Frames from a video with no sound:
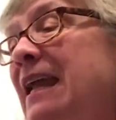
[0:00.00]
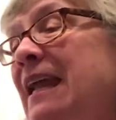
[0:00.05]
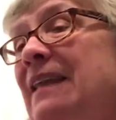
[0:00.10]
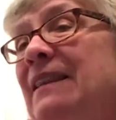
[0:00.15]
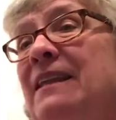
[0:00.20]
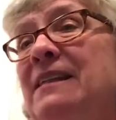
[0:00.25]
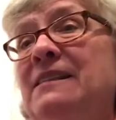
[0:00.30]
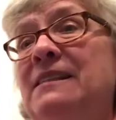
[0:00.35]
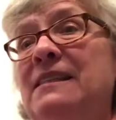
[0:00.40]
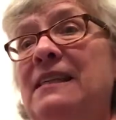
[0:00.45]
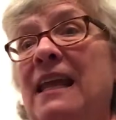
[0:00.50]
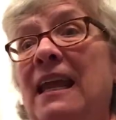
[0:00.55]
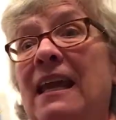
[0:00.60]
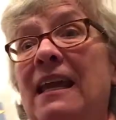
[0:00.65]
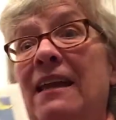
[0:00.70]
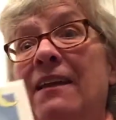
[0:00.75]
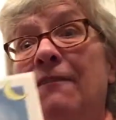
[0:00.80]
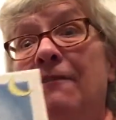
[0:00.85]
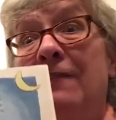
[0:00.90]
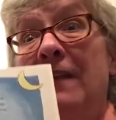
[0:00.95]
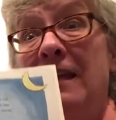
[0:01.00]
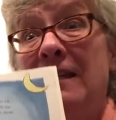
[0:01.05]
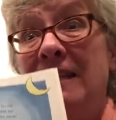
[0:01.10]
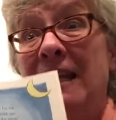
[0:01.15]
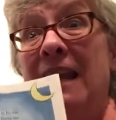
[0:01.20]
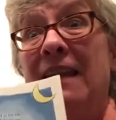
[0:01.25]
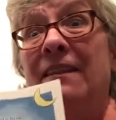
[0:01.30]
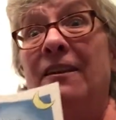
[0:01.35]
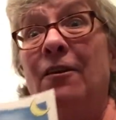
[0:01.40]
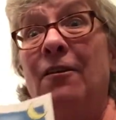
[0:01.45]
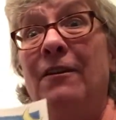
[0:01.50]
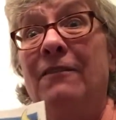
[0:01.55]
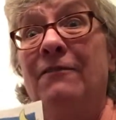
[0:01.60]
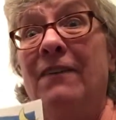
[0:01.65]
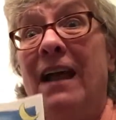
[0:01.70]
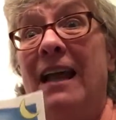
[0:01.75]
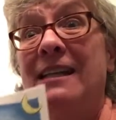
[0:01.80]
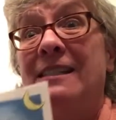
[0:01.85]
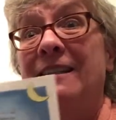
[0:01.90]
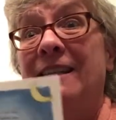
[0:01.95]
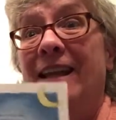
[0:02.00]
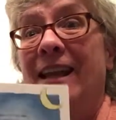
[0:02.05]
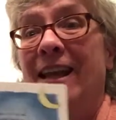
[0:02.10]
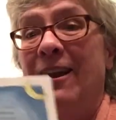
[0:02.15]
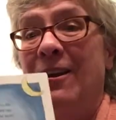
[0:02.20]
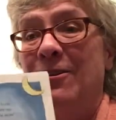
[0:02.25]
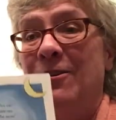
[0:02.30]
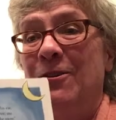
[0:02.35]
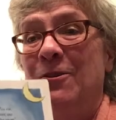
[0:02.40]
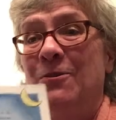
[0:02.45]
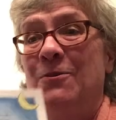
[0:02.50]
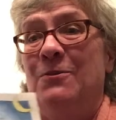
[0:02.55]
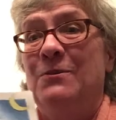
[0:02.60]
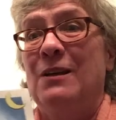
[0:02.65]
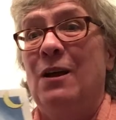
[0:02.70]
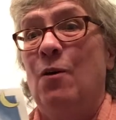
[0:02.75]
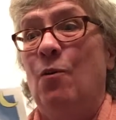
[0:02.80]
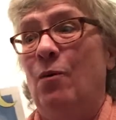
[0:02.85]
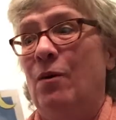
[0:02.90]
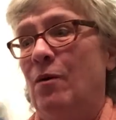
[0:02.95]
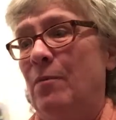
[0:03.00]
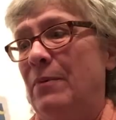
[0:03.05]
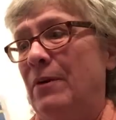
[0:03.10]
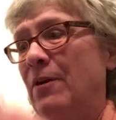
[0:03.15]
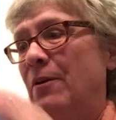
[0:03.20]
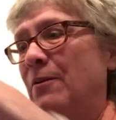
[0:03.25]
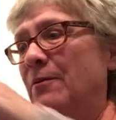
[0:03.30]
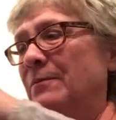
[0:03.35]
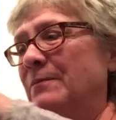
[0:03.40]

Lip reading: let's see if they take their advice and use a wheelbarrow.